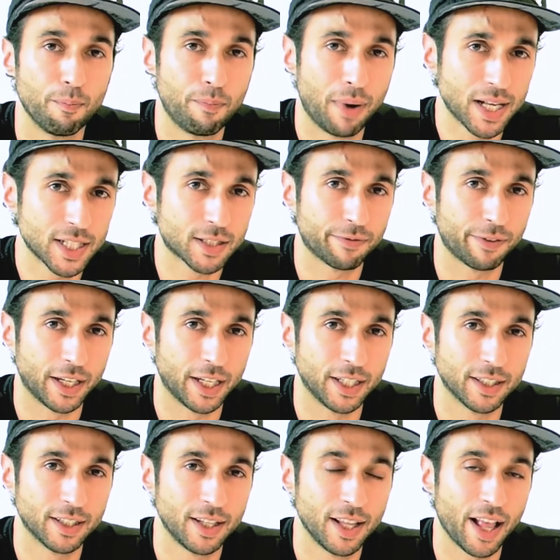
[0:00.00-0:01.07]

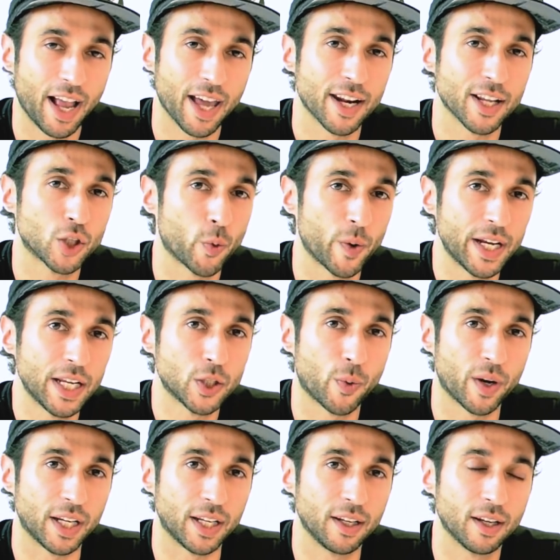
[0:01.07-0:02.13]
BuzzFeed had a twenty
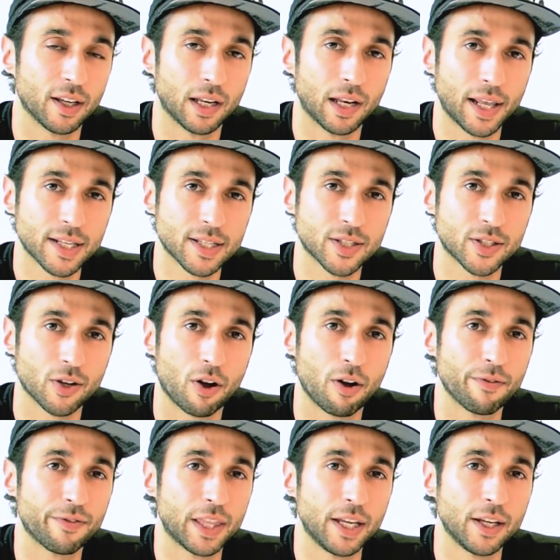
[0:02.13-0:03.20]
twenty list
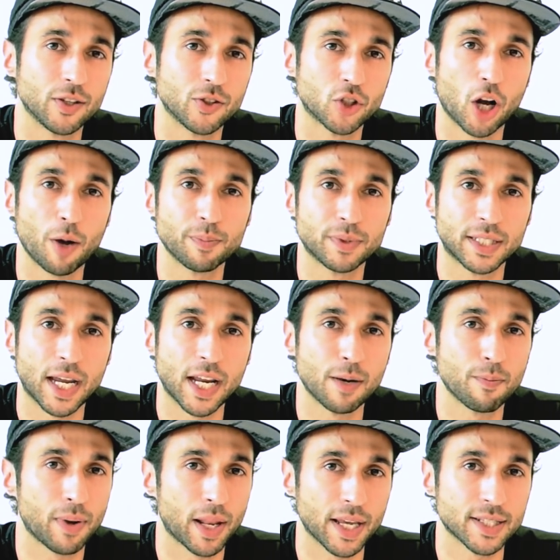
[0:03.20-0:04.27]
of the top
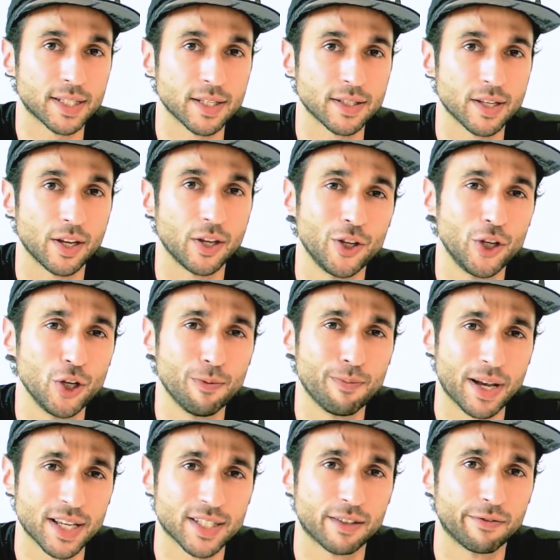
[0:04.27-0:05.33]
ten places you
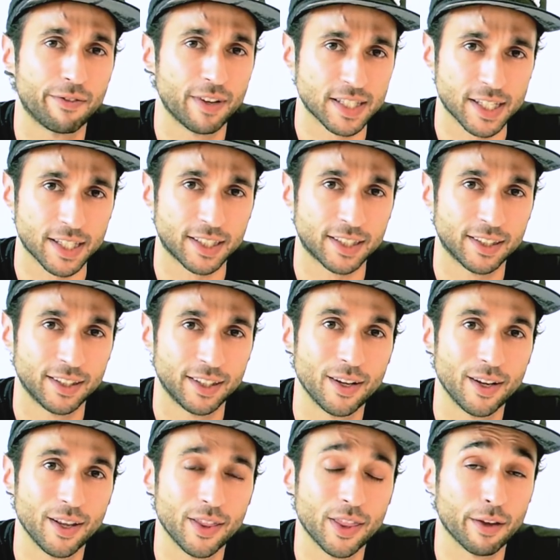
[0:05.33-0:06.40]
must visit.
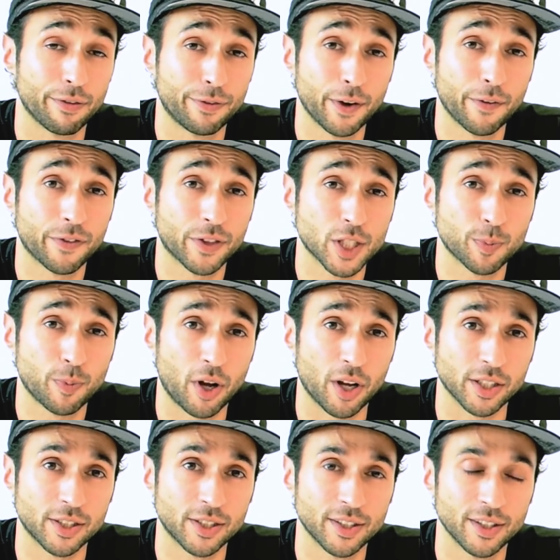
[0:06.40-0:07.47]
The fifth
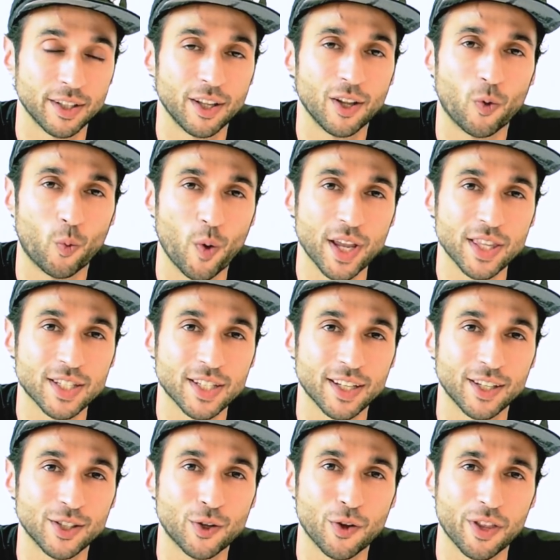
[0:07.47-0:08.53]
spot went
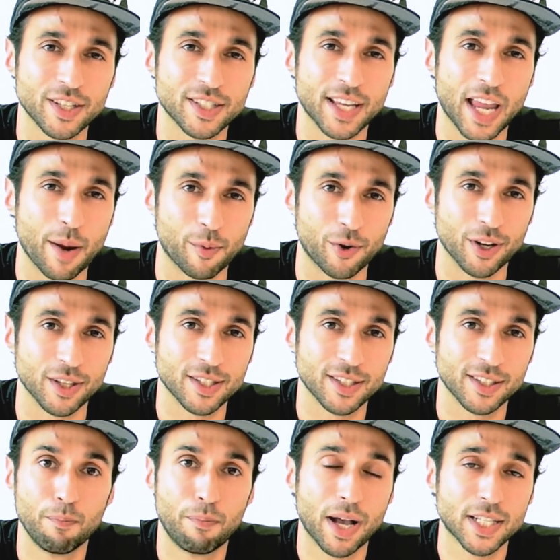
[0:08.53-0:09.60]
to this emirate.
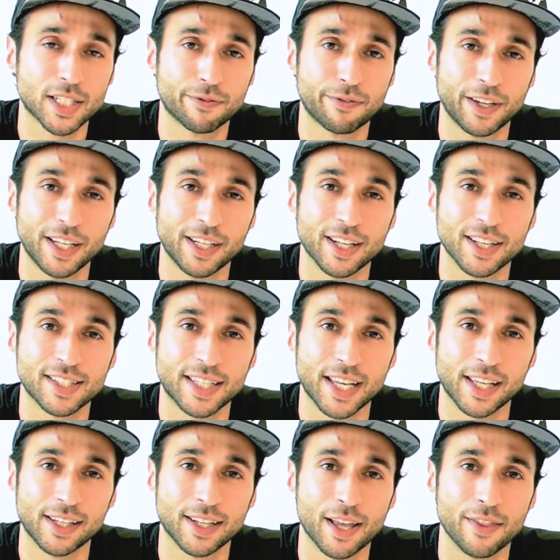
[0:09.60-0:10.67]
BuzzFeed
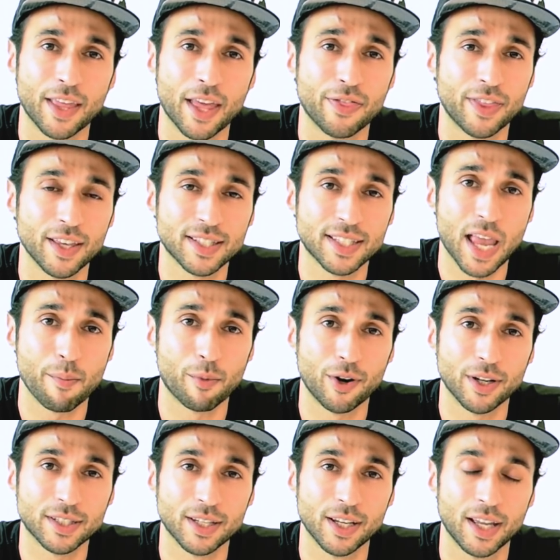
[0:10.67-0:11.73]
said that this
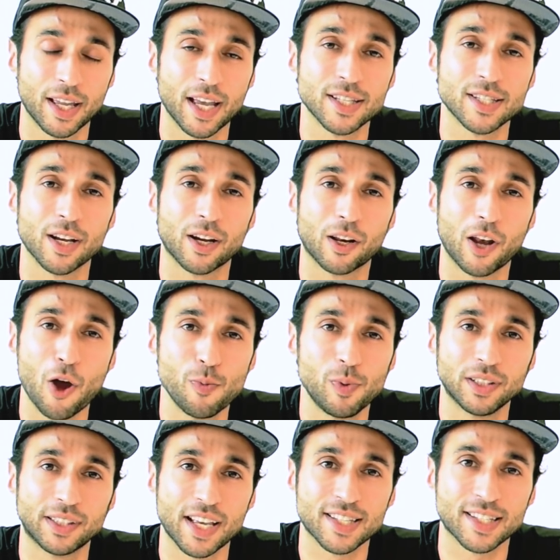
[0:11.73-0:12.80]
emirate is a
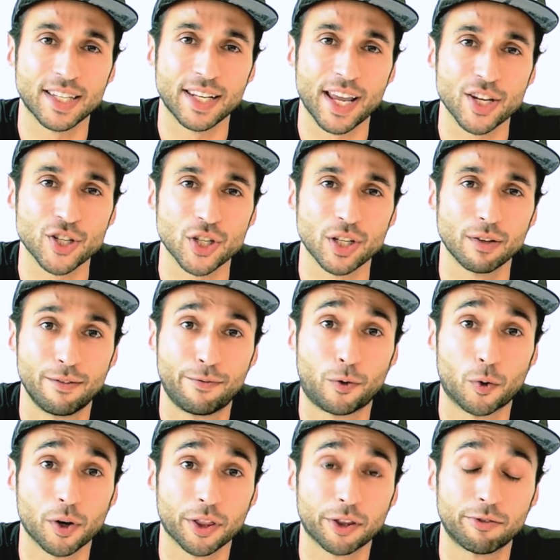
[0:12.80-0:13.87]
global destination
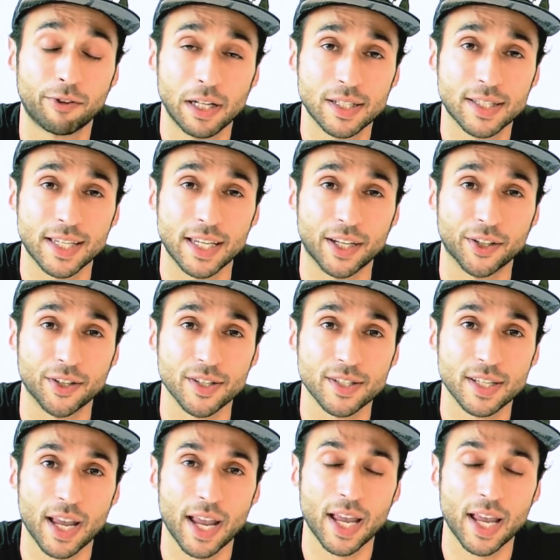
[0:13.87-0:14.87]
for thrill seekers